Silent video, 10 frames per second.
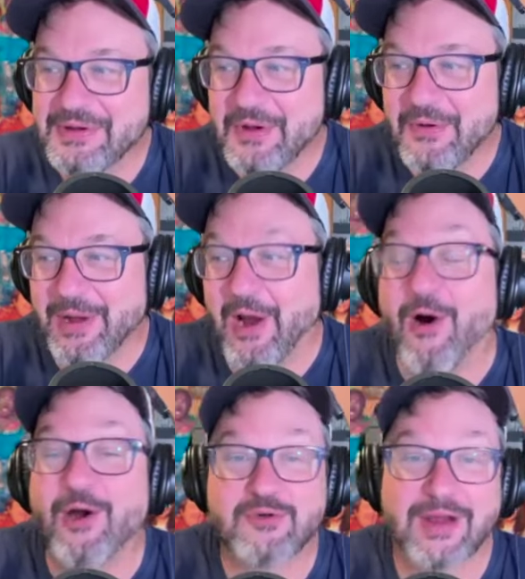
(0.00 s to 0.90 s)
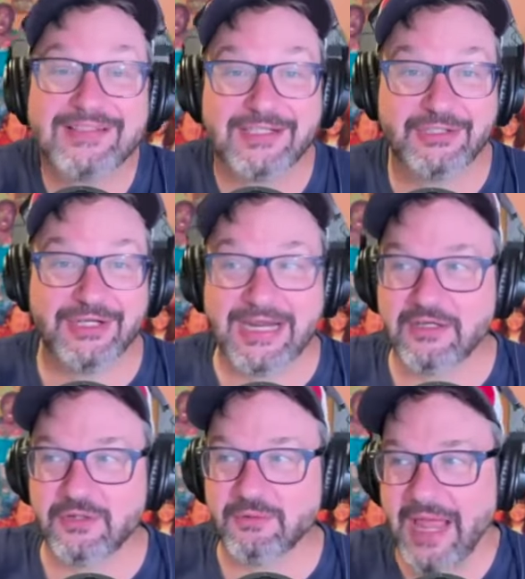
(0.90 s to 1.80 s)
when art transitioned
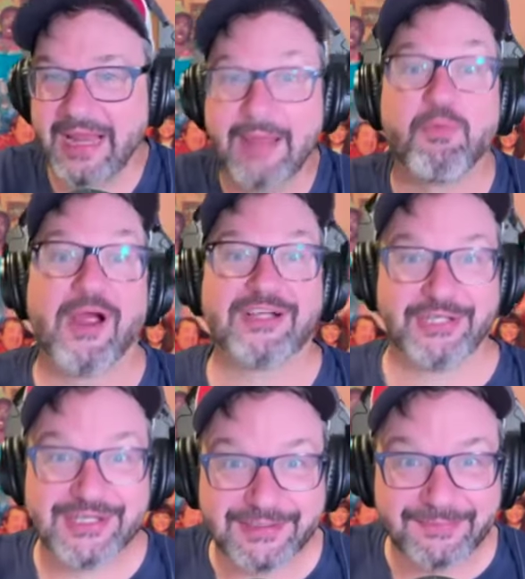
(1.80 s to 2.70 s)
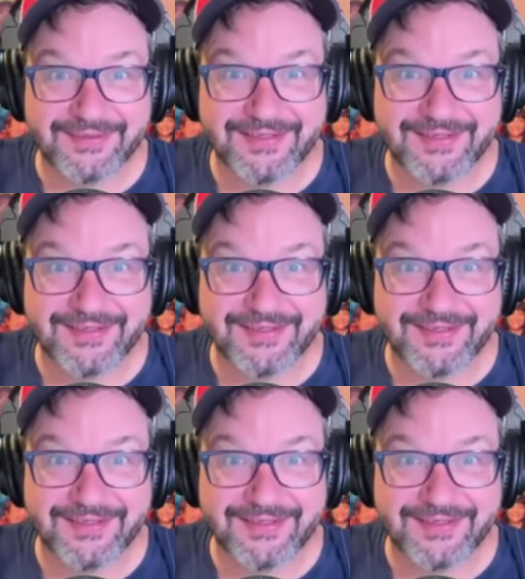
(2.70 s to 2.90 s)
into like impressionism